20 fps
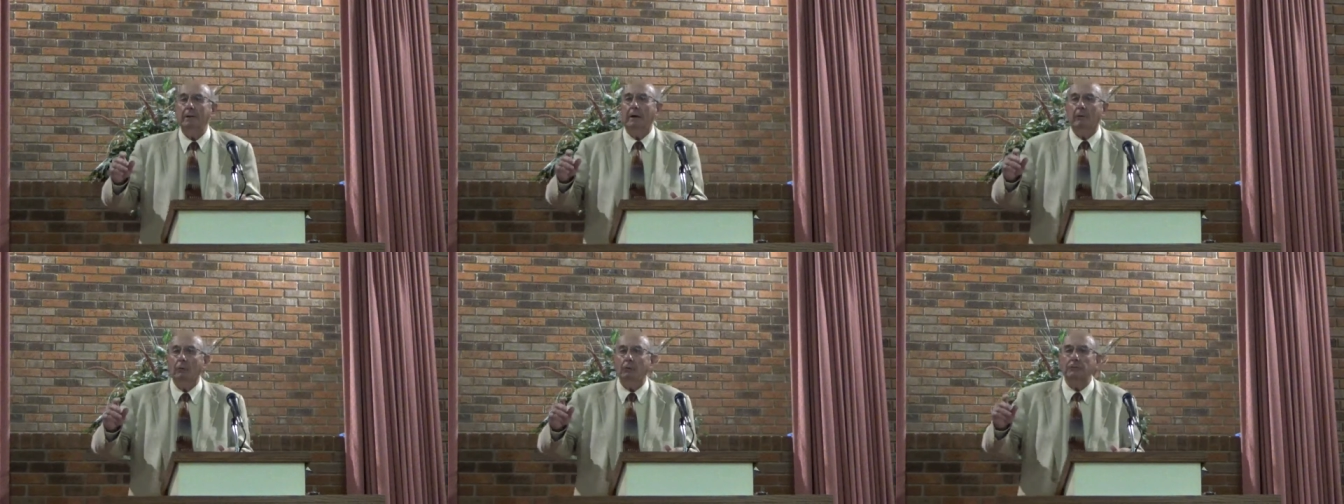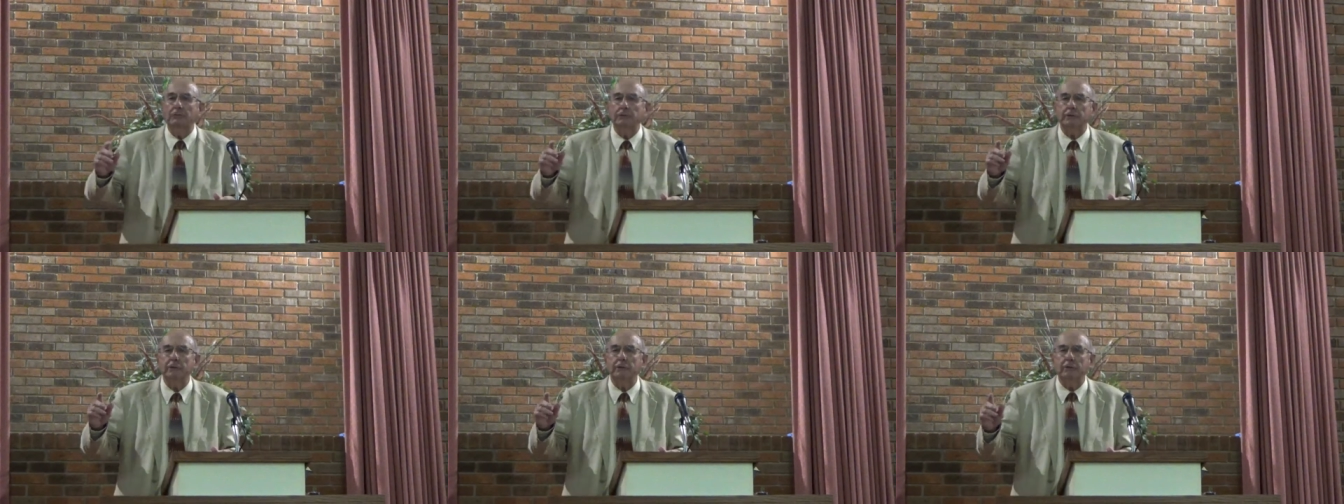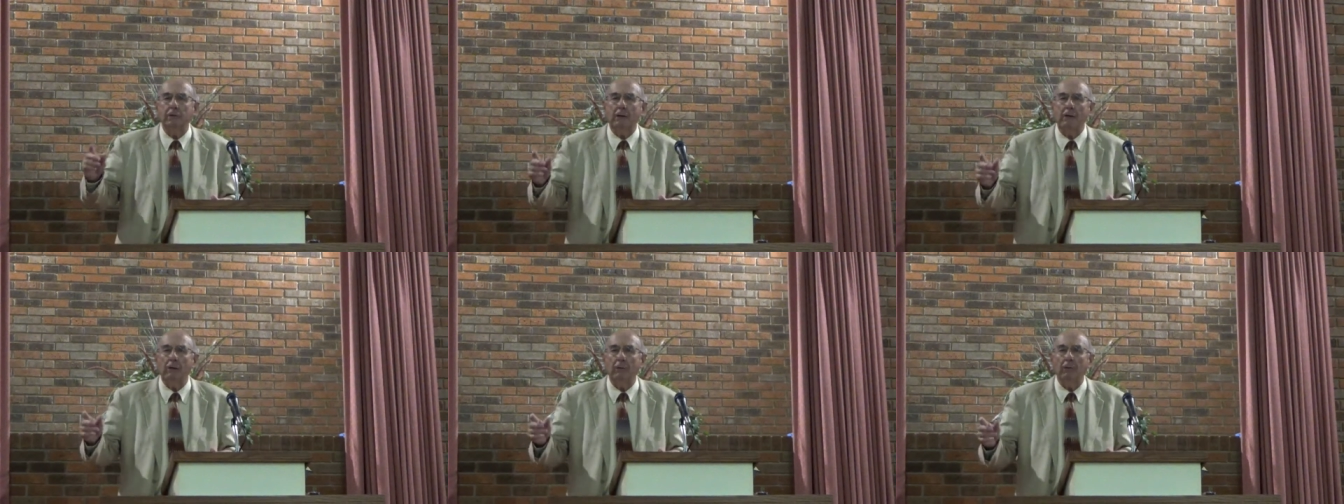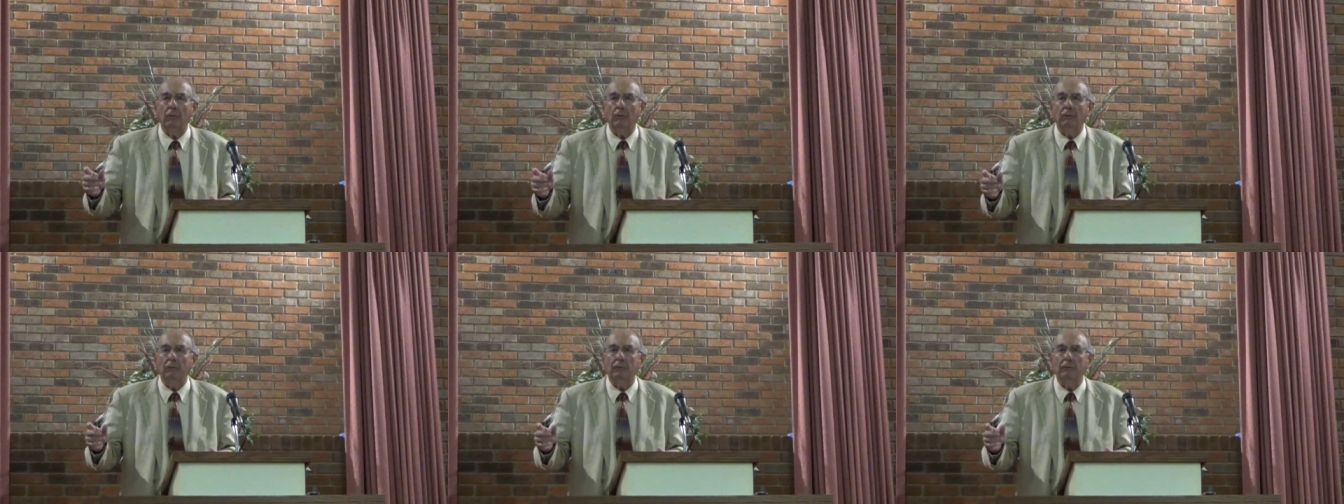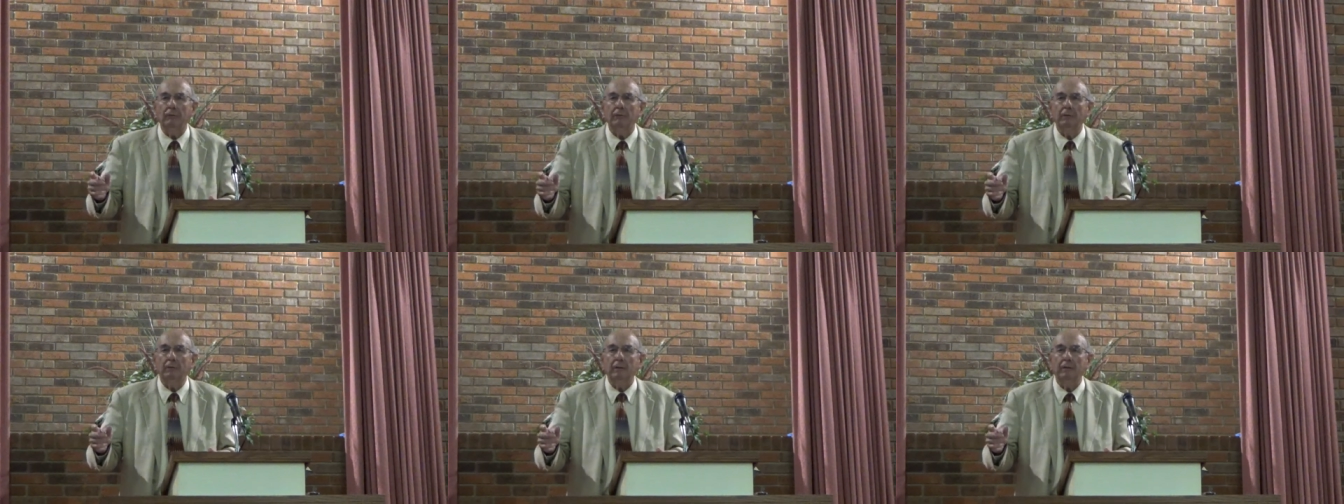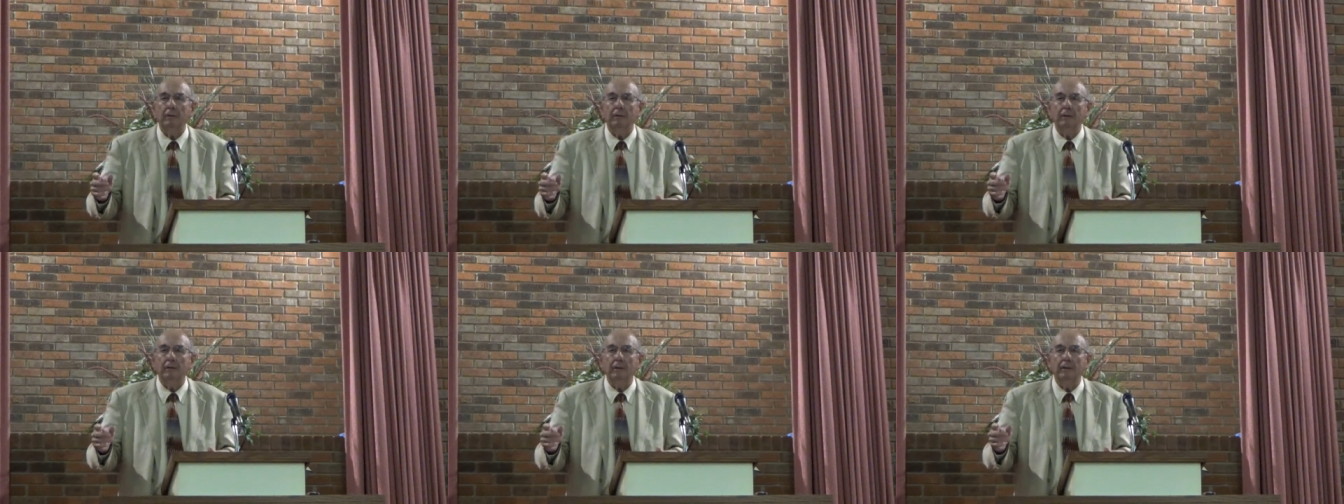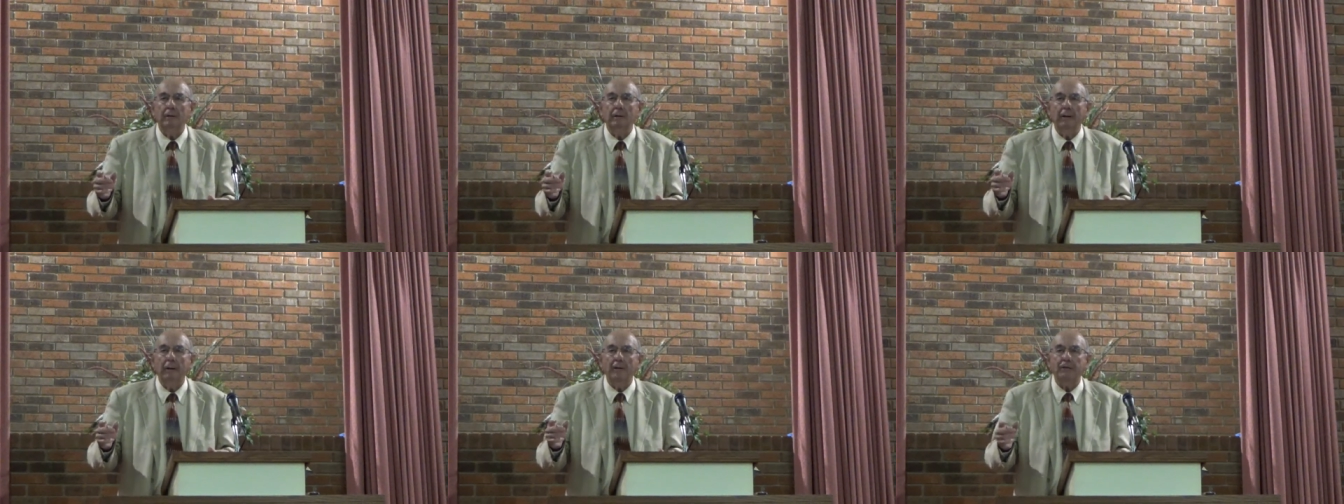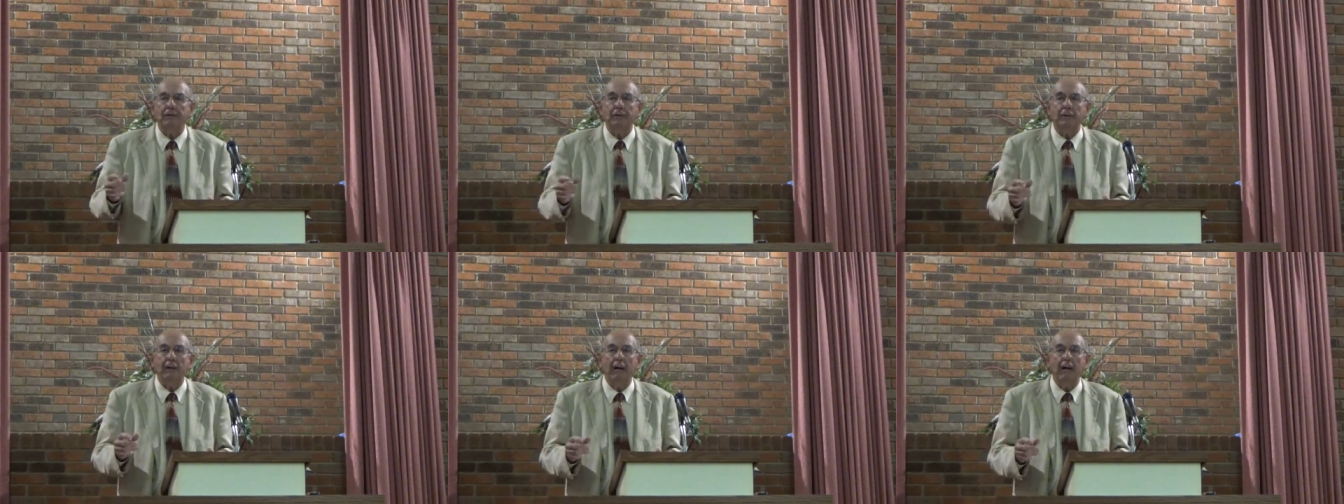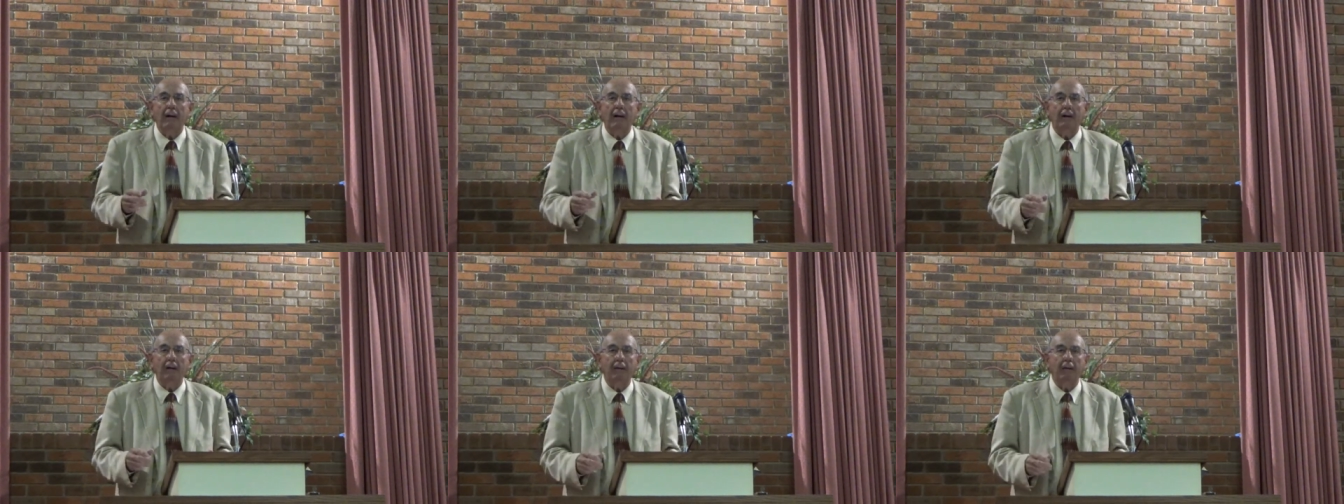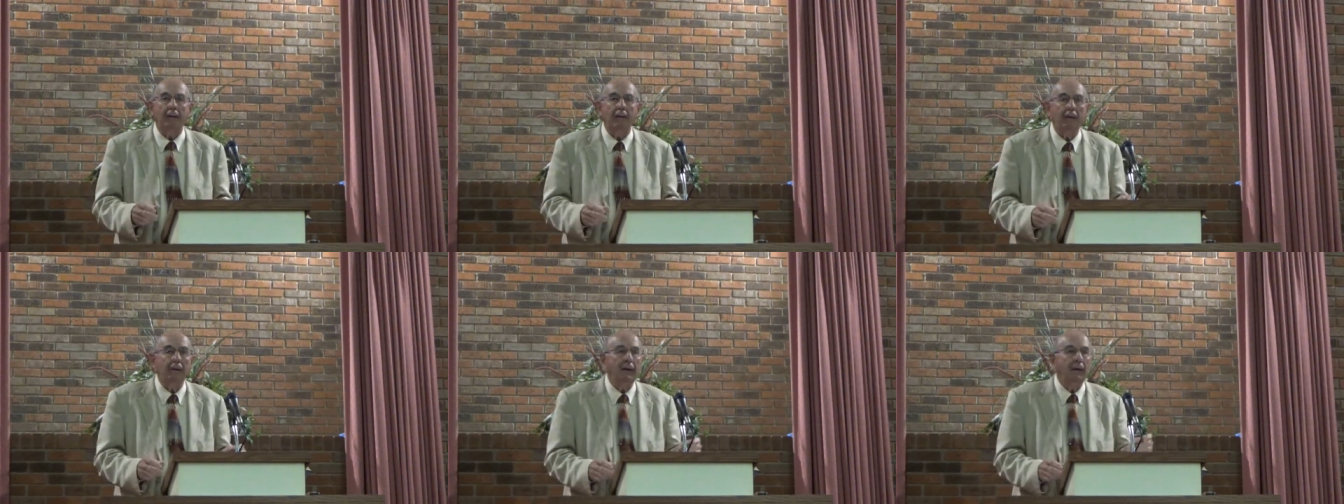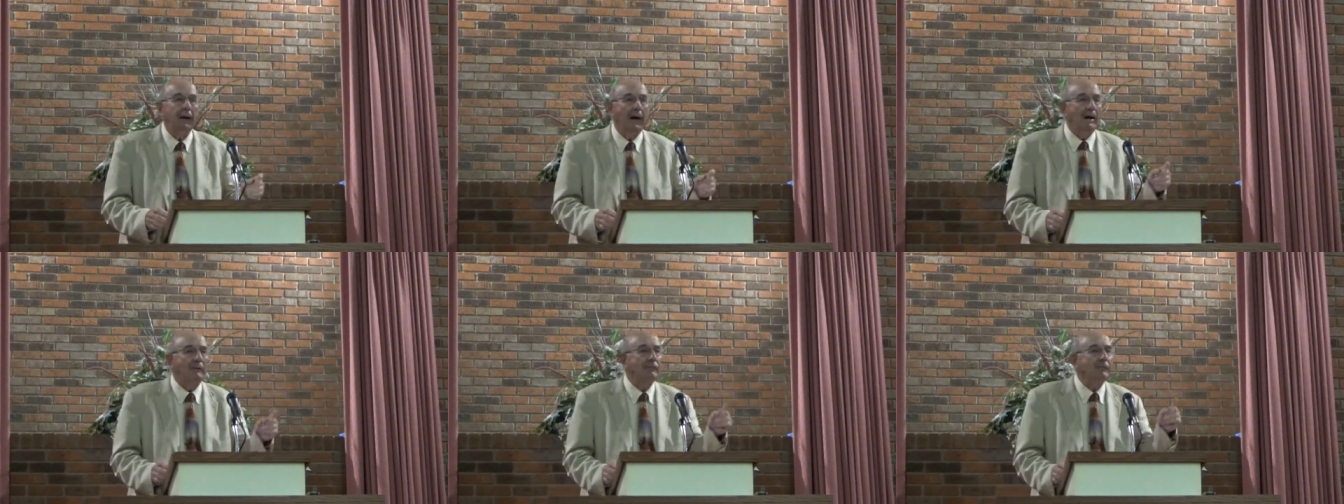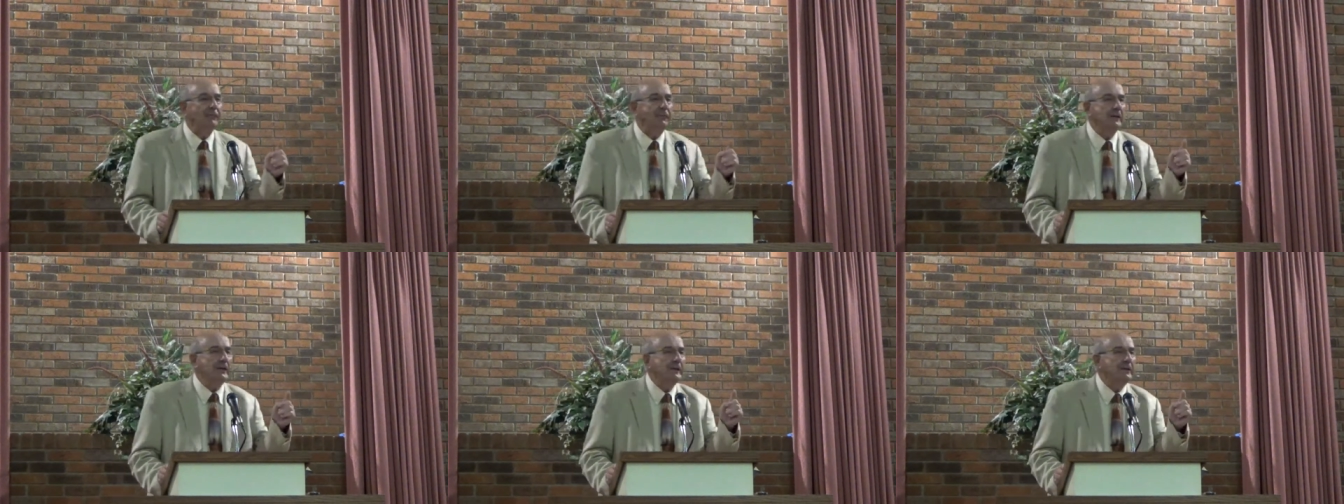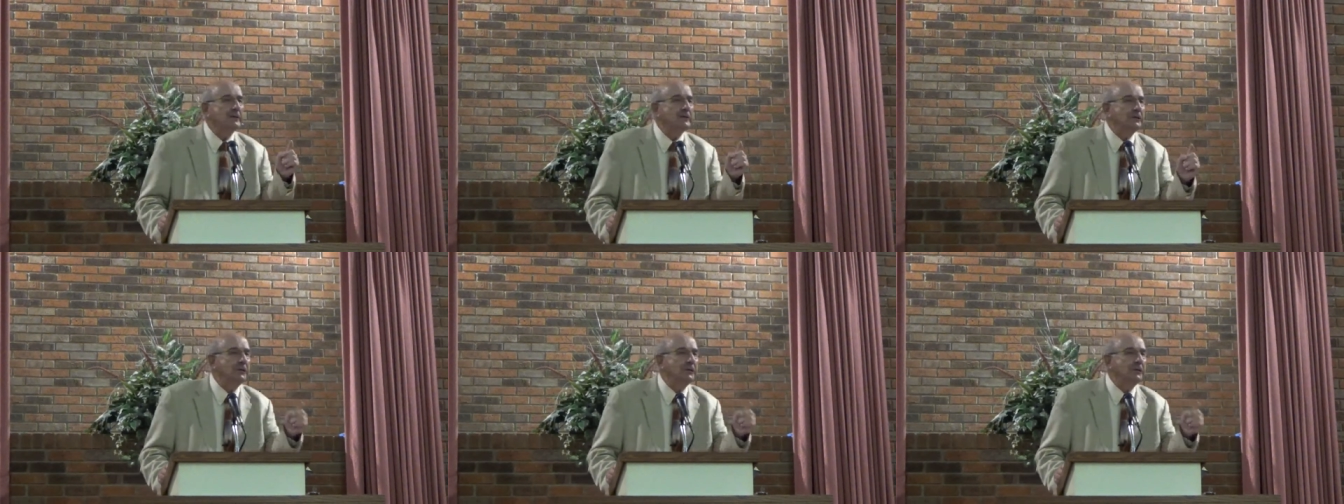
I want you to tell Hezekiah, I've seen his